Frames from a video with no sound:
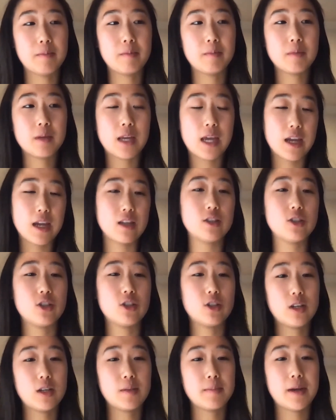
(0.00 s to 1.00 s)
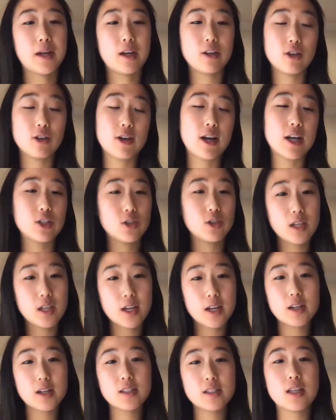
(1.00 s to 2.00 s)
gained during my undergraduate
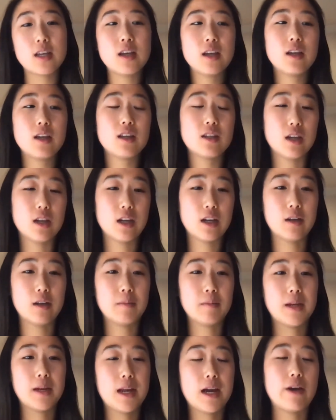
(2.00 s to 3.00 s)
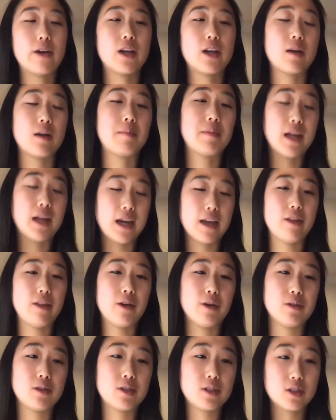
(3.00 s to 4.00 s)
years, and how I can apply
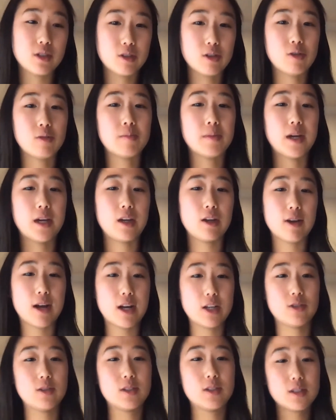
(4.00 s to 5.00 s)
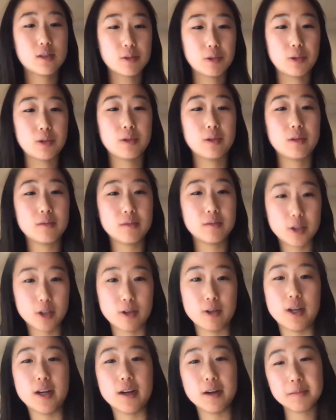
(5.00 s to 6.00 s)
those to my graduate school
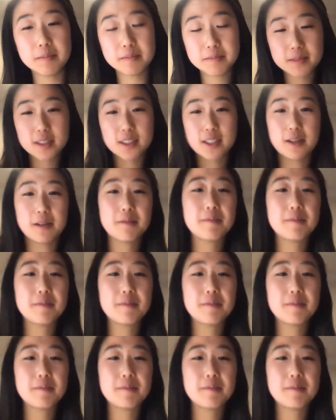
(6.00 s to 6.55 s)
career. So.